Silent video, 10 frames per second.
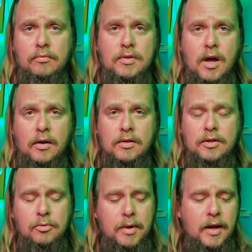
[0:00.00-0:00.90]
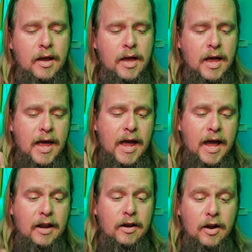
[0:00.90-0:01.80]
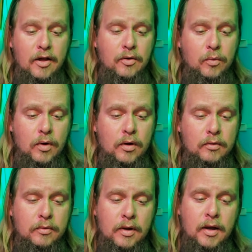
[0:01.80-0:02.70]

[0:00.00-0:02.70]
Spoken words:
talking to me. And another one,